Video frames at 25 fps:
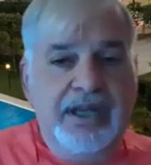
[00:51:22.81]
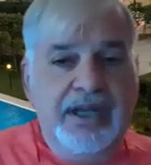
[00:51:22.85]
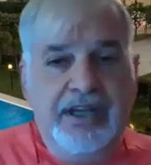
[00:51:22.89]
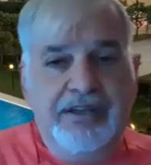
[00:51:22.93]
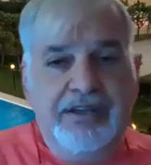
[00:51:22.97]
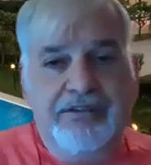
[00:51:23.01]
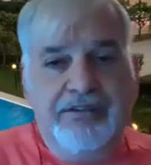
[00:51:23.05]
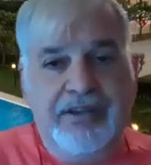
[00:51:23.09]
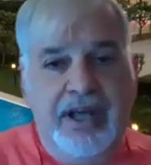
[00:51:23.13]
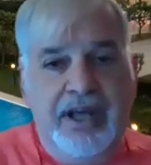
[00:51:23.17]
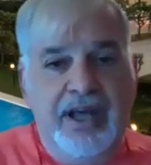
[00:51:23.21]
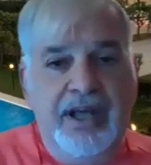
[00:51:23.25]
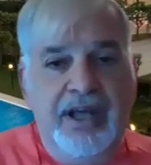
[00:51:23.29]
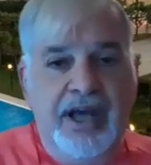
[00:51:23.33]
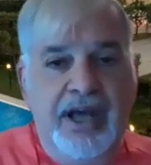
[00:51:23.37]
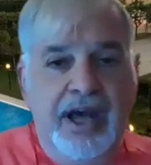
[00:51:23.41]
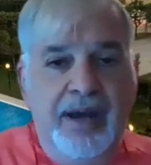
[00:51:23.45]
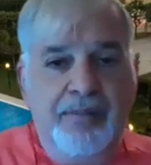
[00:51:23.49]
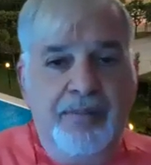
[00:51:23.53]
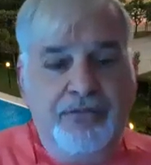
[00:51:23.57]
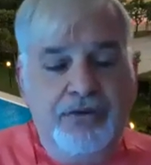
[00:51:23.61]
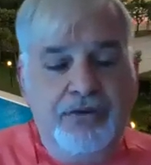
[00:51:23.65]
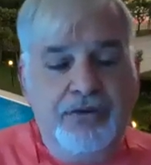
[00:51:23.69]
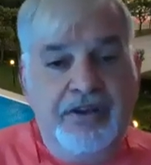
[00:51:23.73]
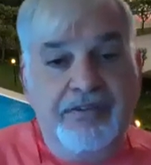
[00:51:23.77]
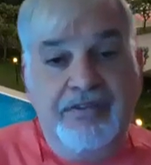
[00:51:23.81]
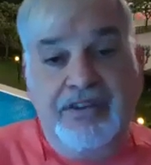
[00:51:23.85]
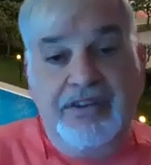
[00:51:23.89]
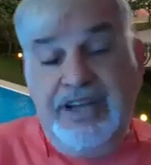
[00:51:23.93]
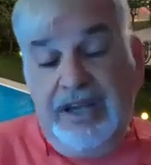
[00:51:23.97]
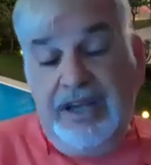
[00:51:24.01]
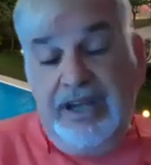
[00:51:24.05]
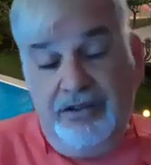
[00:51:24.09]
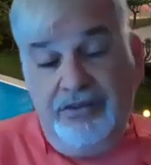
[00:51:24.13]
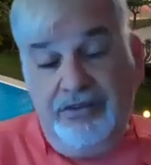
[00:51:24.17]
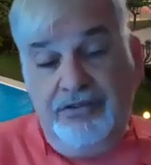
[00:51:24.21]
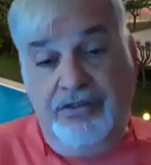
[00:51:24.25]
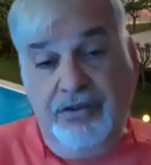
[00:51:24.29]
it's up to David
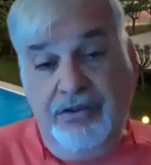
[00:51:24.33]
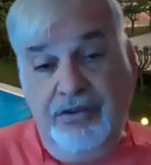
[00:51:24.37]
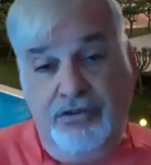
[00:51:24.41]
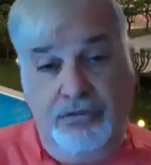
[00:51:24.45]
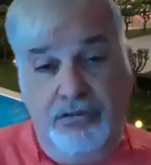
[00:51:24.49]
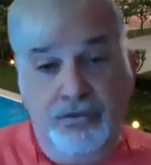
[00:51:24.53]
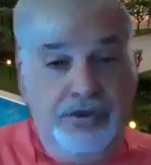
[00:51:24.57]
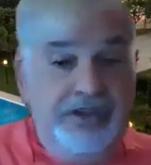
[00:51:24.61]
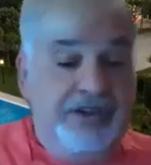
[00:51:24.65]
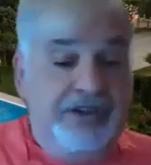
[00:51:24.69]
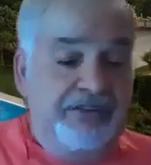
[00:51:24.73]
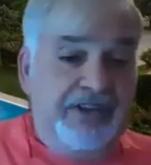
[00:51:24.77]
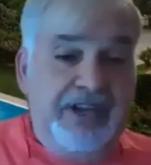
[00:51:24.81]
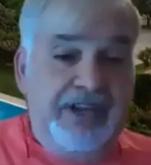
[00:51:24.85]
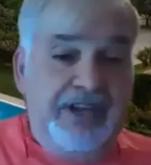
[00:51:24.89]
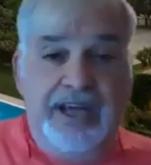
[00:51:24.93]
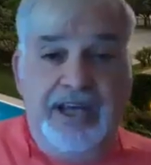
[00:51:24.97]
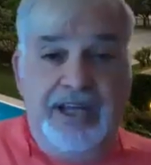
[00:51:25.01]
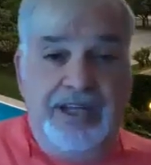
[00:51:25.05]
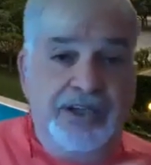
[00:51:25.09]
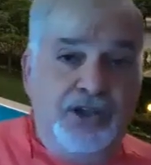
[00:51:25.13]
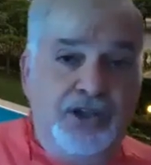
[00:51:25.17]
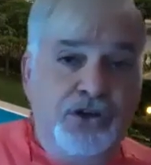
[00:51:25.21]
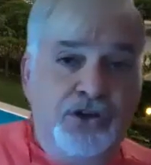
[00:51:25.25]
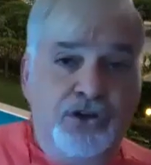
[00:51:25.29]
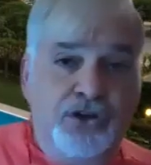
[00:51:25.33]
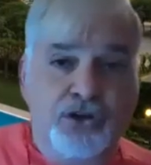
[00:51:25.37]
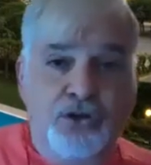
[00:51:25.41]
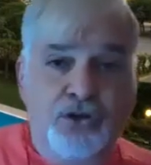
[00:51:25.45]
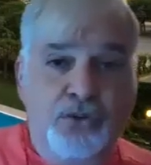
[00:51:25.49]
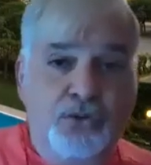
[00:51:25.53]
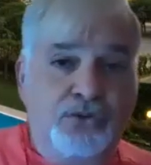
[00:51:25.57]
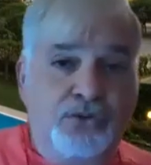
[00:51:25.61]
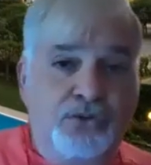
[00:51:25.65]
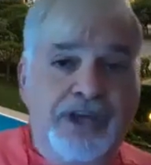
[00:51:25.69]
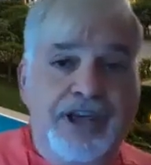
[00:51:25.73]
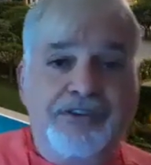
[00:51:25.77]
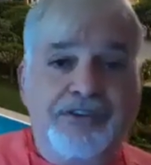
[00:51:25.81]
Alonso to decide, you know,
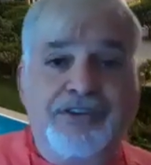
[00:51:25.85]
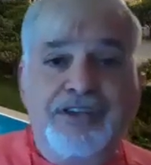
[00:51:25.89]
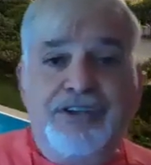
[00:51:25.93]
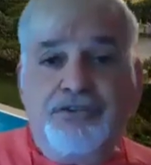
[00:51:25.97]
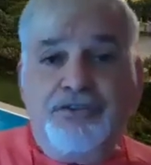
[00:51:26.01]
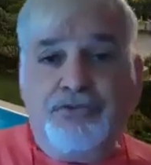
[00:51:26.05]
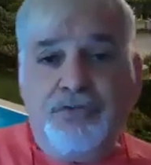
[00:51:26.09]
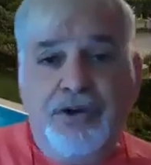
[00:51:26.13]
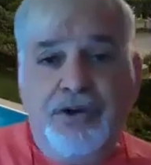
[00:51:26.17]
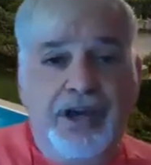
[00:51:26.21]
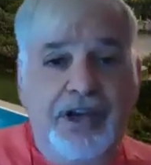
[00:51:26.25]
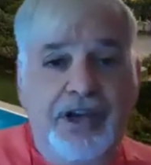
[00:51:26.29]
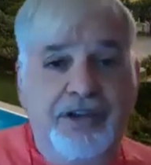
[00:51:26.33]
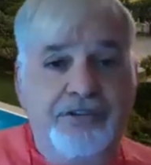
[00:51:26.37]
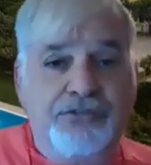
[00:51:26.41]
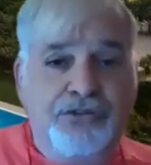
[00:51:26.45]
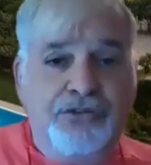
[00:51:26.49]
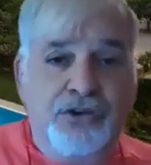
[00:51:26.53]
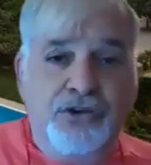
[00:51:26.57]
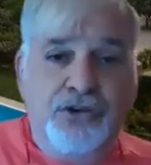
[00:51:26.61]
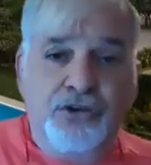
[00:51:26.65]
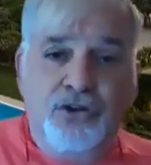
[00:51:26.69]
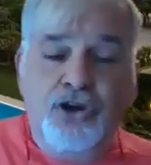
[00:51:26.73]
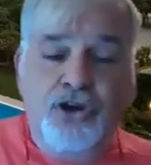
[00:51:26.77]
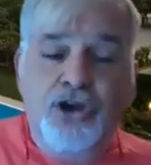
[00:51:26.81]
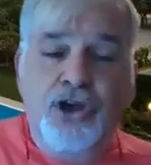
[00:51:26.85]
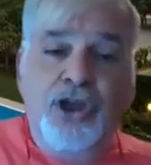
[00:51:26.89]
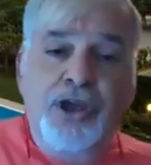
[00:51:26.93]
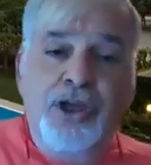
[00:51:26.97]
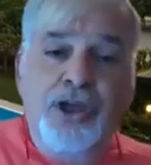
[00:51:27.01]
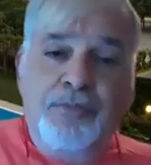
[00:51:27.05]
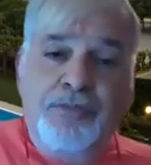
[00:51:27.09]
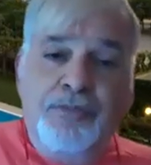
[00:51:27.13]
who does he trust, you know,